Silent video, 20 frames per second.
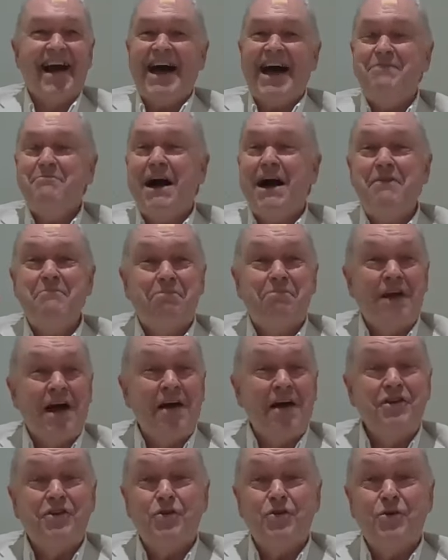And my
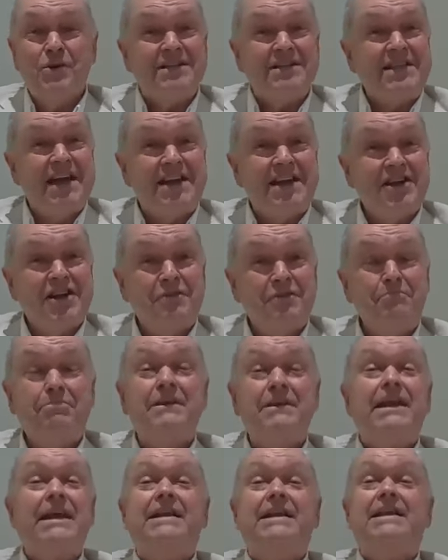brother always had a
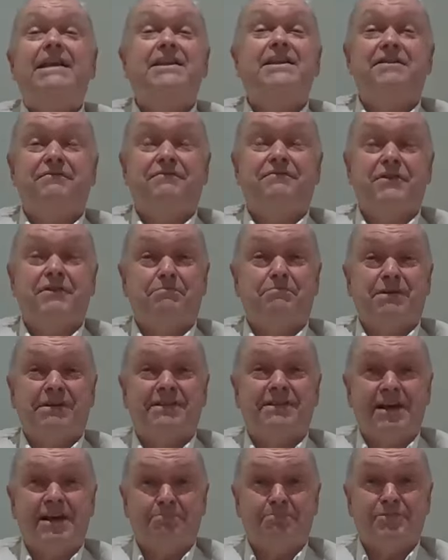completely different
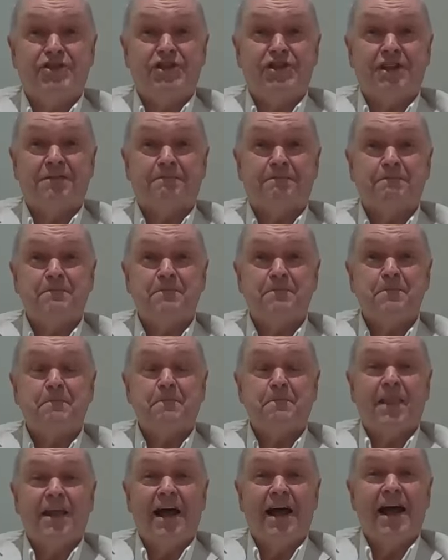perception.
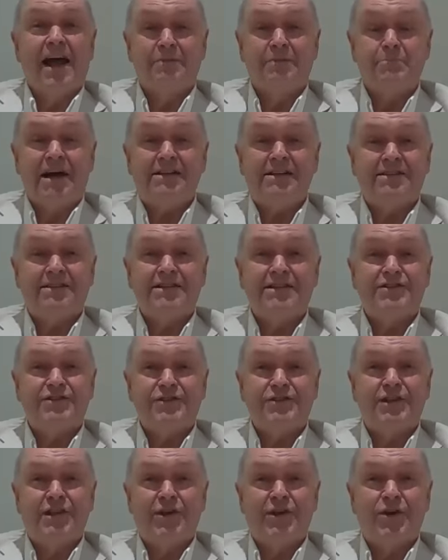And my
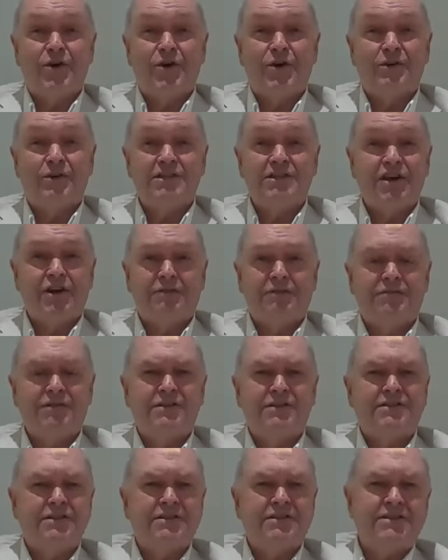sister-in-law, she often
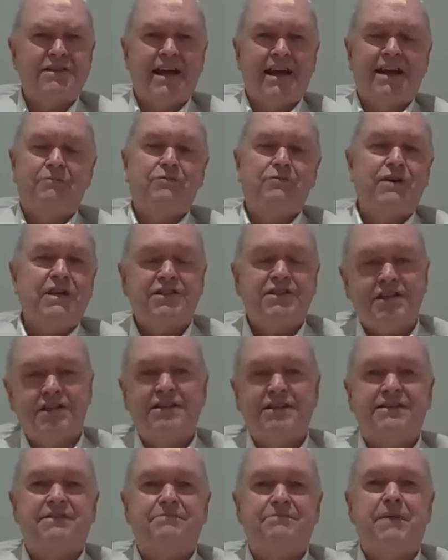used to say, Richard
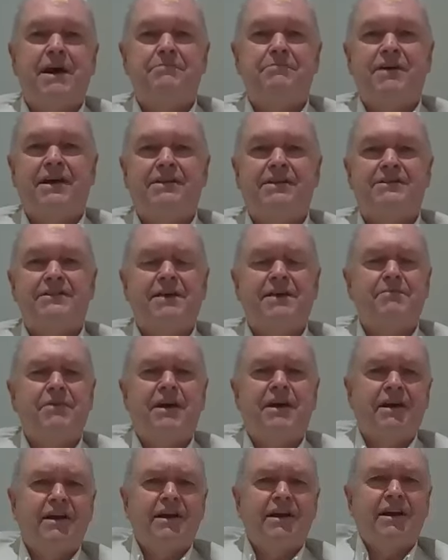is my brother's name.
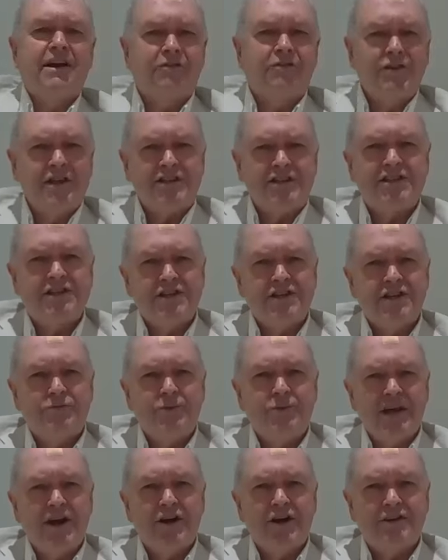Richard, did
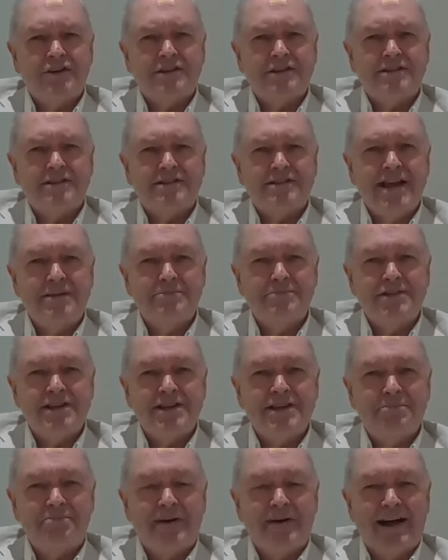we go to the same
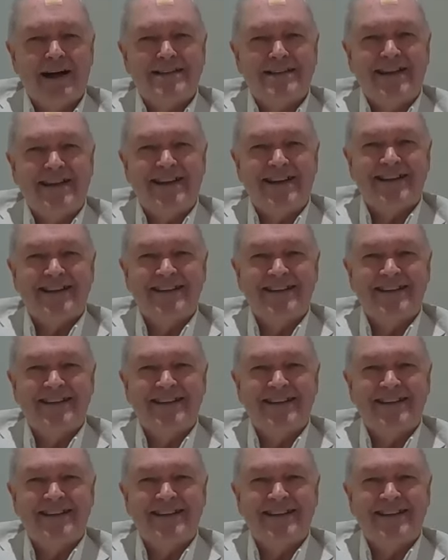dinner party?